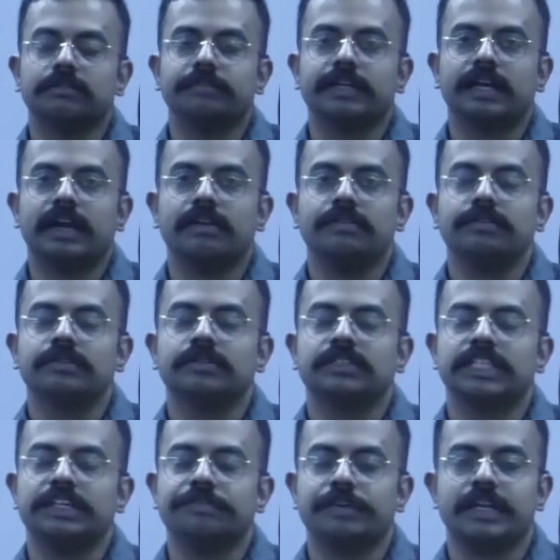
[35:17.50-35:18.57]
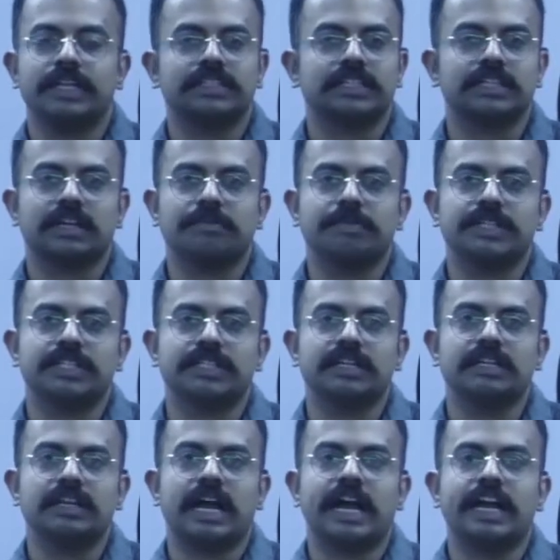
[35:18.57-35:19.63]
we have chief election
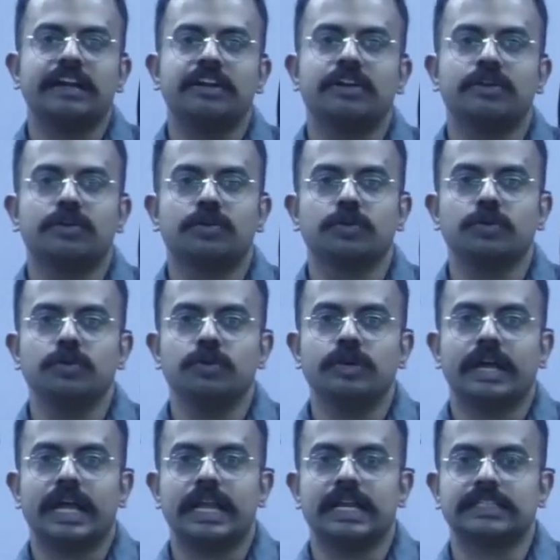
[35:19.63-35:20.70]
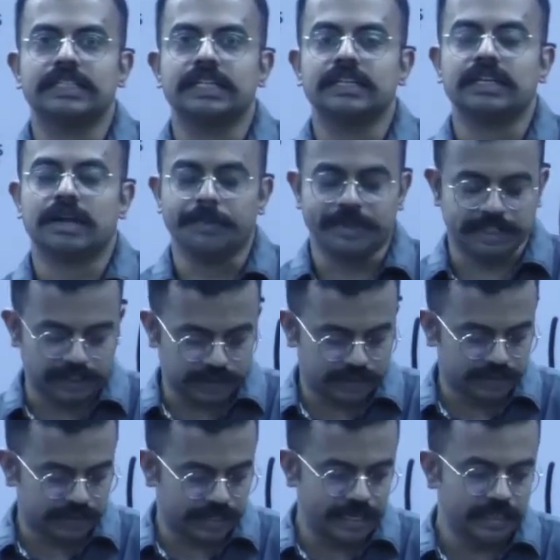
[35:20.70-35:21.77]
commissioner and 2 election
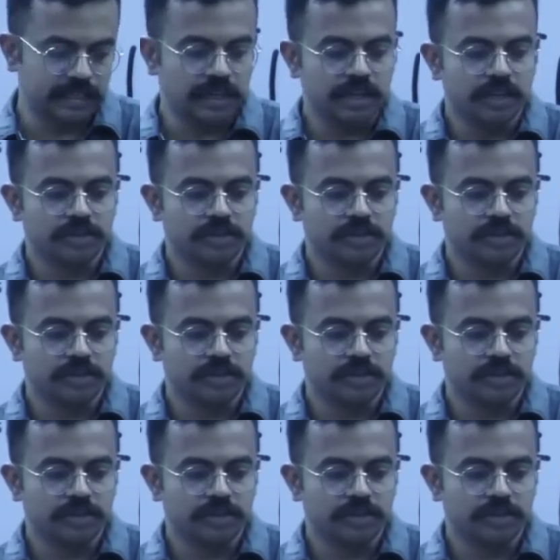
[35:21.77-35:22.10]
commissioners, right?